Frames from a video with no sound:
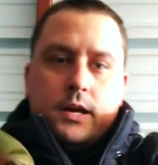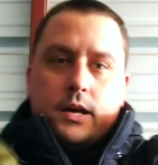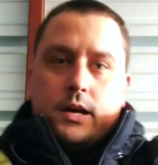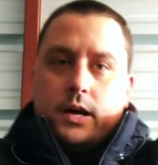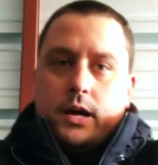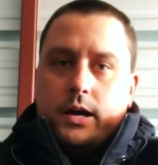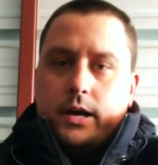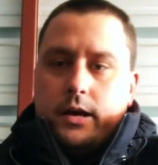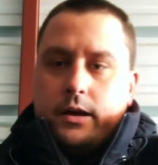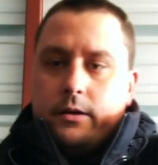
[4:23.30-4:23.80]

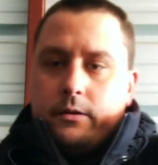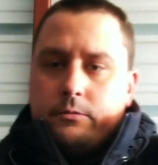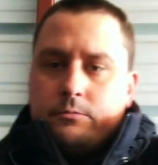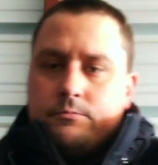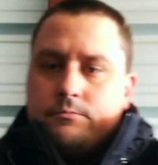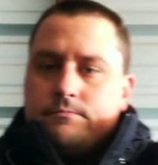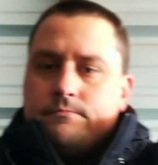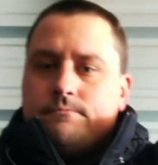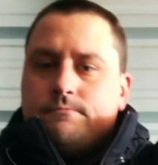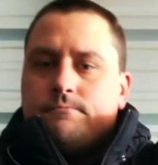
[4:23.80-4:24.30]
Uh,
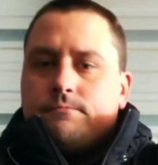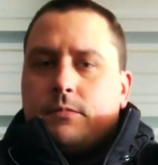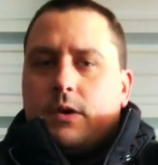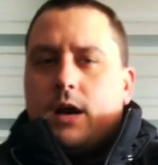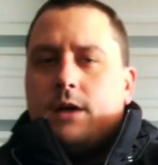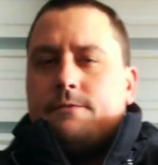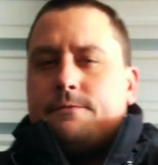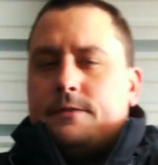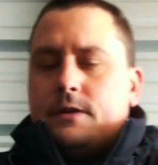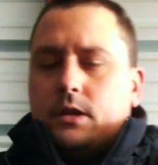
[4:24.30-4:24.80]

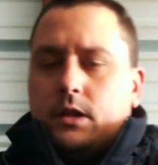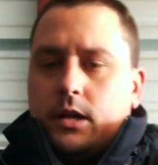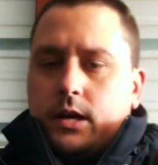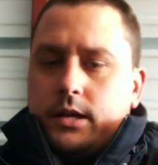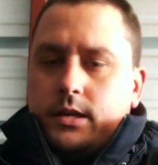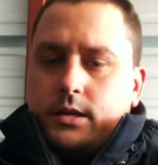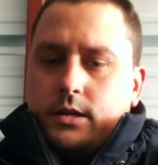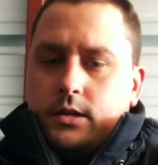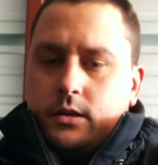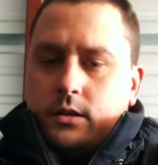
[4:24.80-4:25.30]
I feel
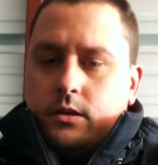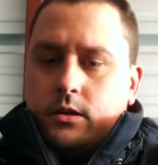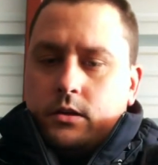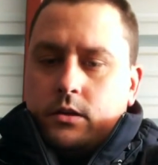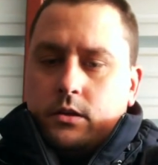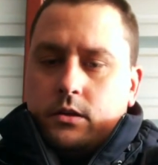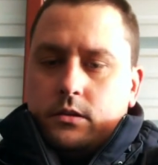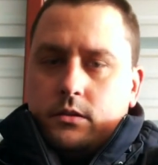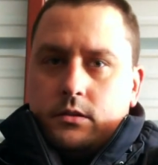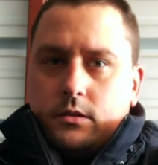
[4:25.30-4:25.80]
like
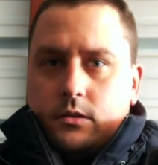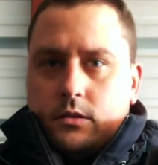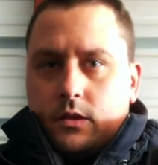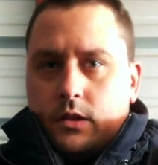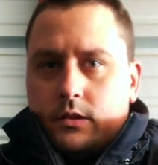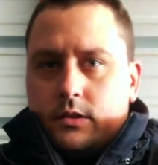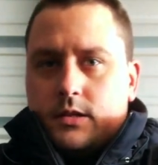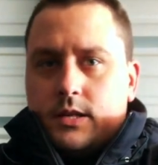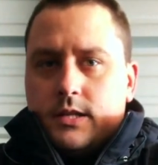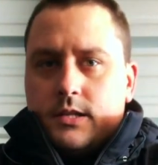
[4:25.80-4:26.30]

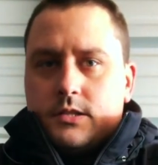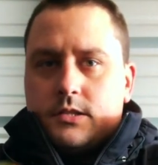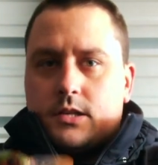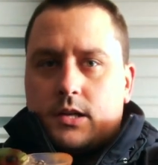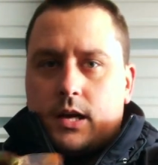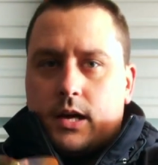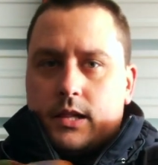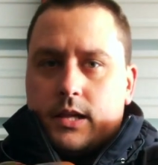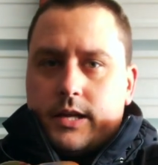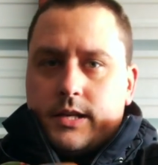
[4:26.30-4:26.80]
these,
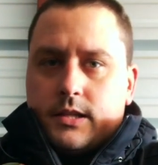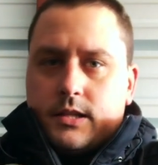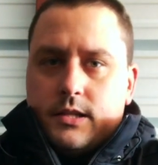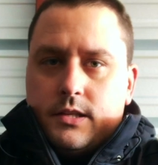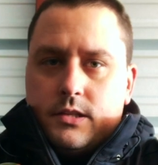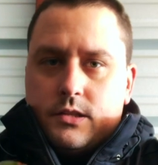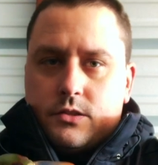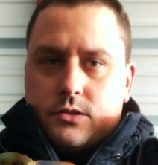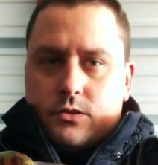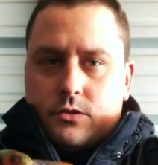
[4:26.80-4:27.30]
I like
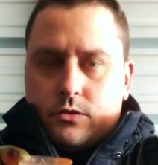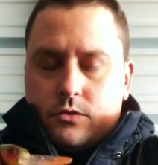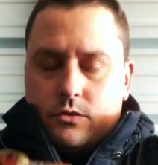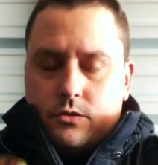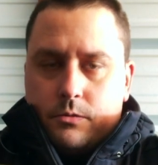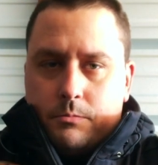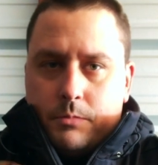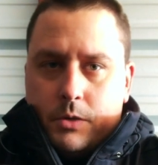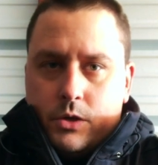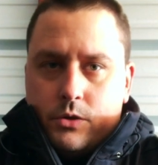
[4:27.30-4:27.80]
these
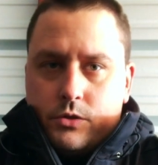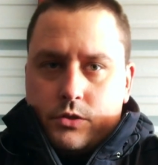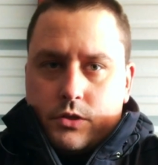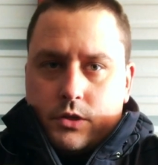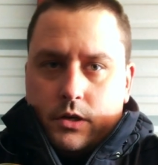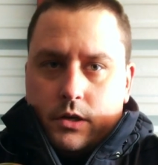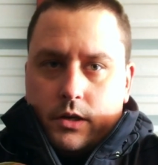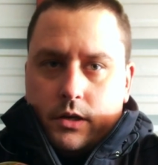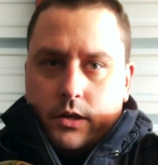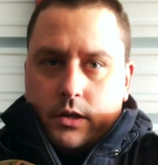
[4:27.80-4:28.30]
the most
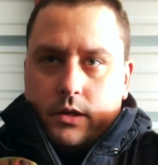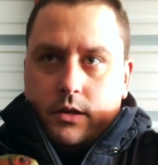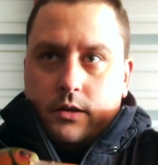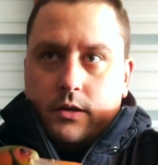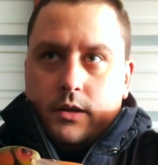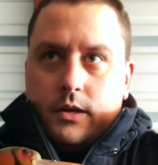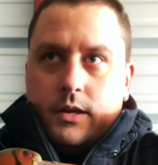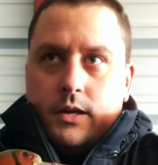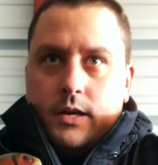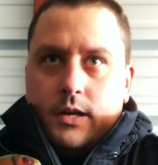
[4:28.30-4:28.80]
on
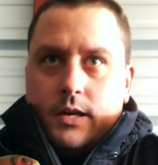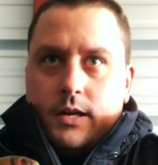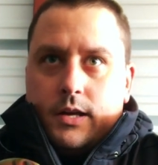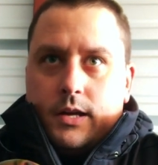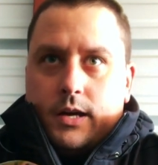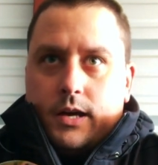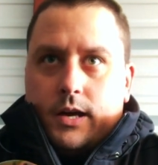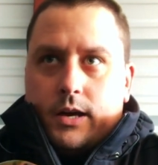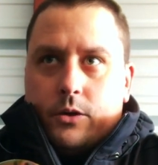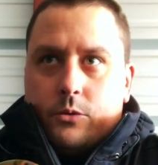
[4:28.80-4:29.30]

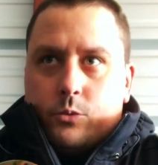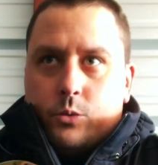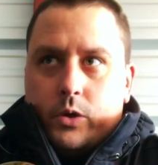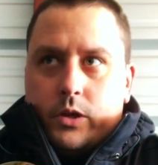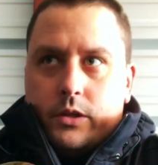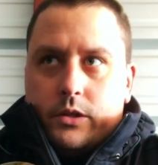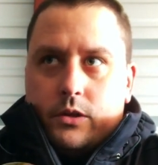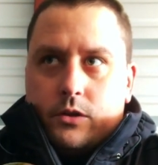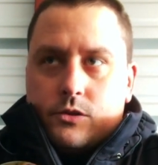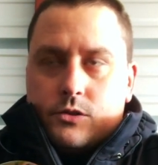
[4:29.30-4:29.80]
uh,
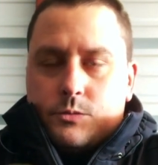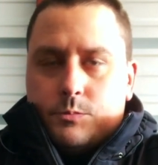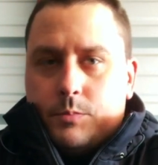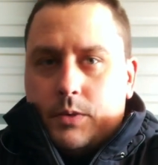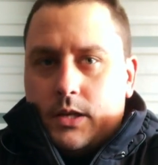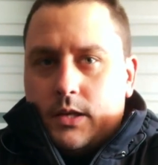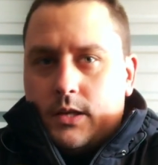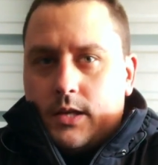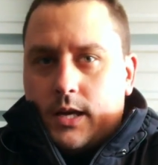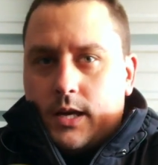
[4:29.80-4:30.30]
when there's
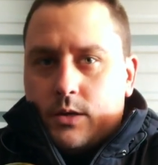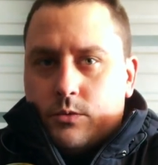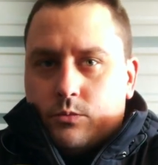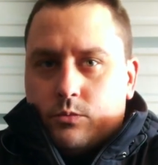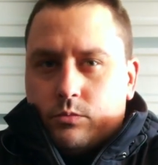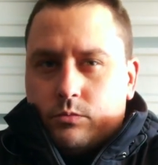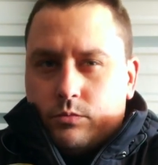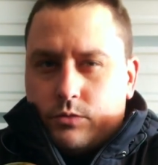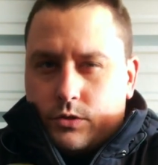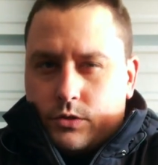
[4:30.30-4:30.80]
been a
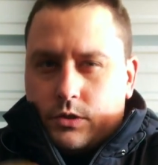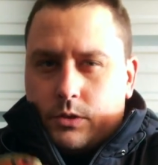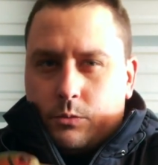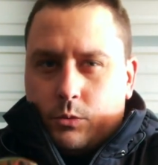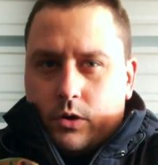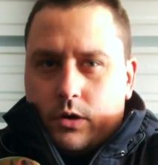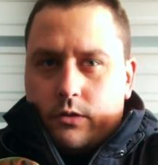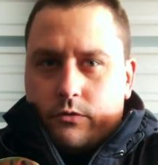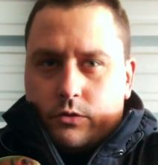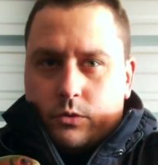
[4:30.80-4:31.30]

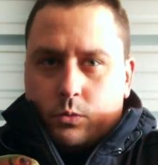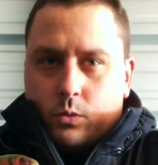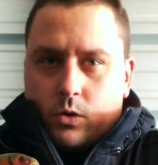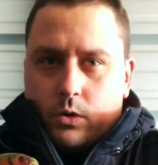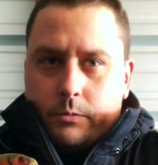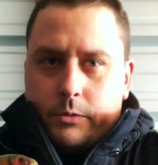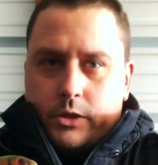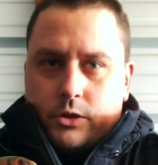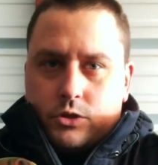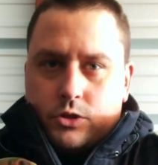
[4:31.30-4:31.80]
somewhat of a
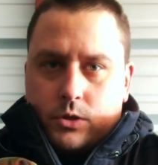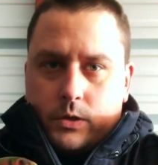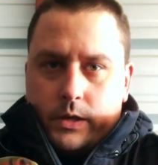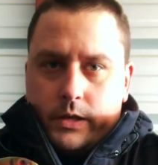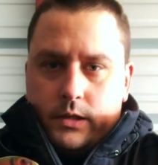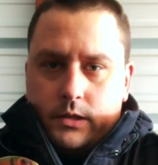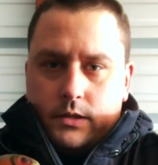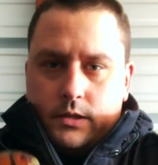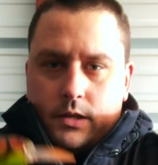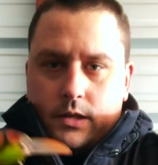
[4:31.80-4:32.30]
warming
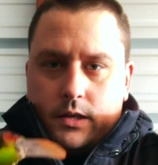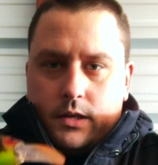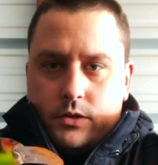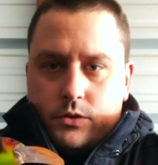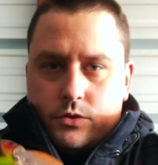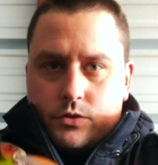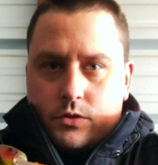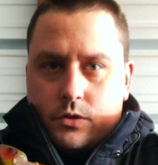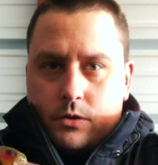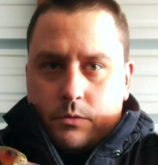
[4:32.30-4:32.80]
trend and
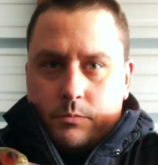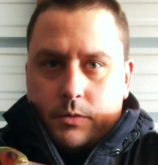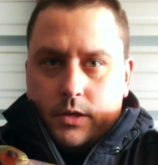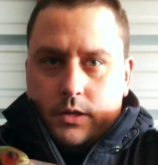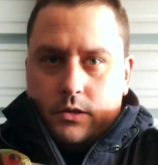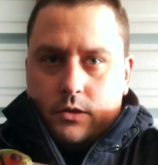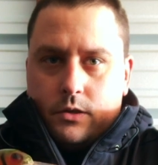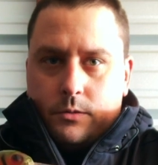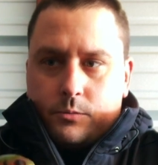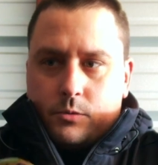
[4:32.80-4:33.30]
you start
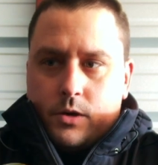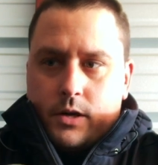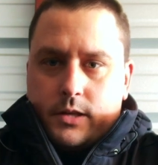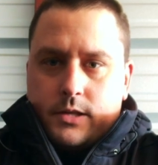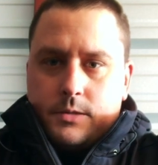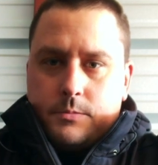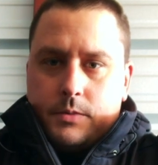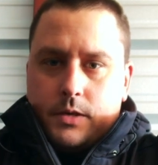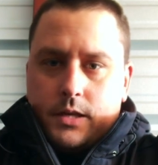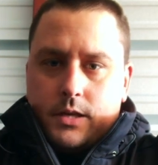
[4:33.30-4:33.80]
hitting up
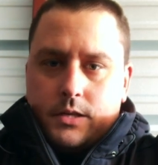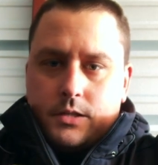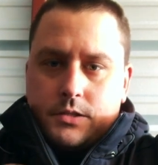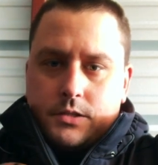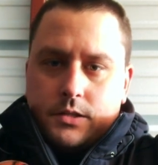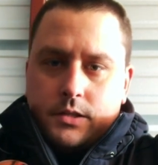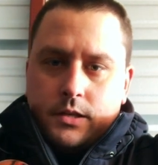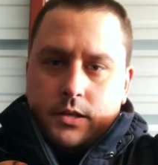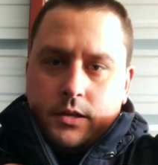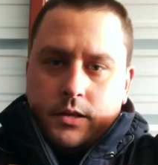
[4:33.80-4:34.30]
rocky
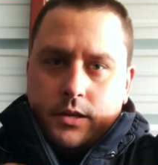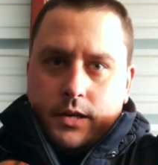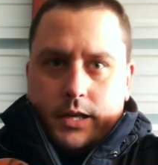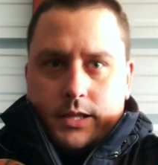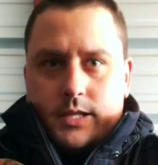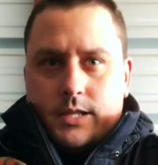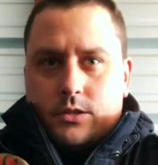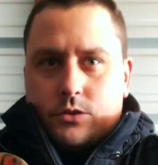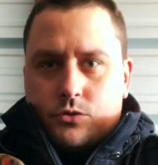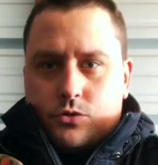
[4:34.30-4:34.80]
banks. I
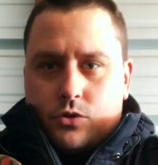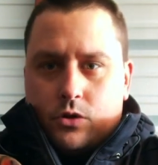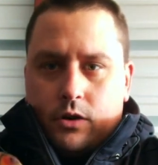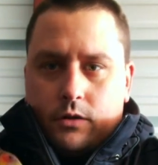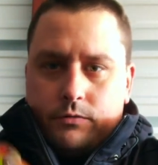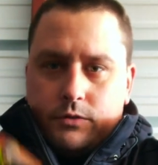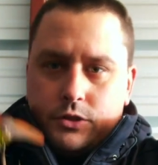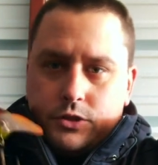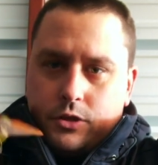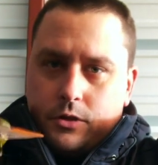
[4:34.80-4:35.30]
think those
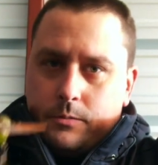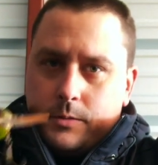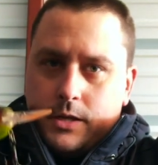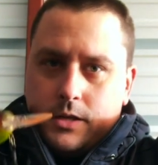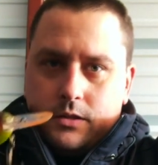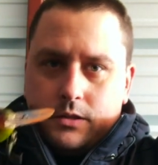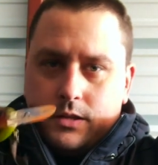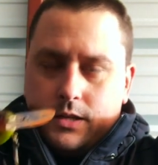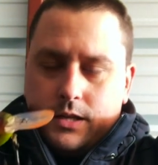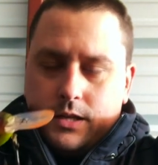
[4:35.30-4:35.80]
crawfish come
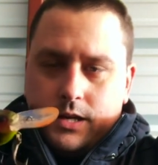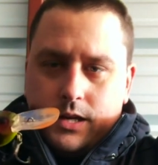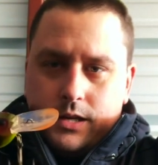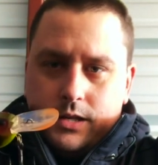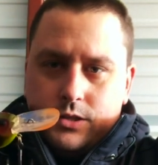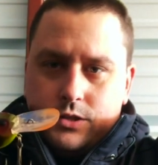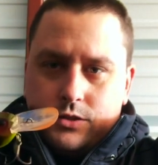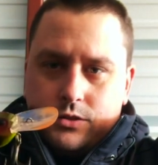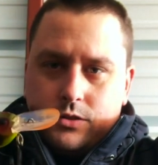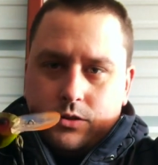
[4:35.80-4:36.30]
out and they kind
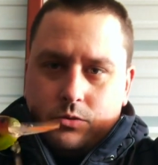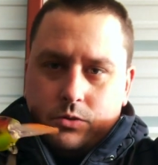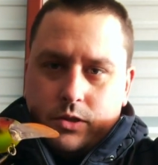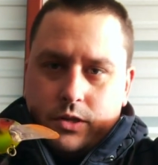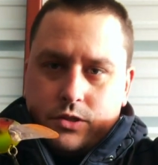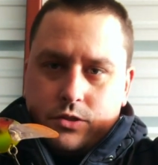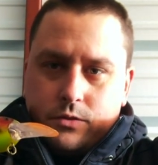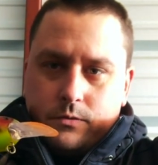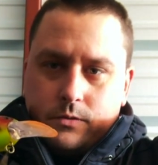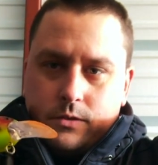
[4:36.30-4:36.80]
of just go
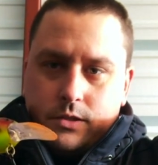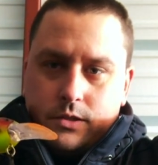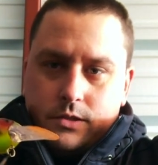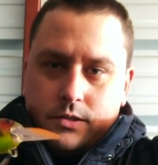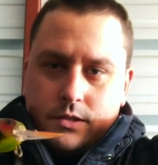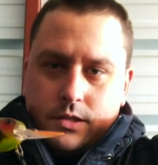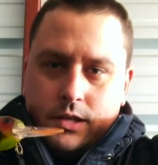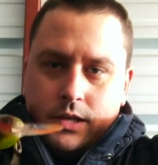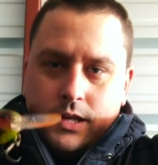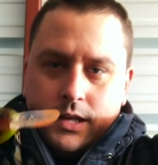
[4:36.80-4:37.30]
nuts over this.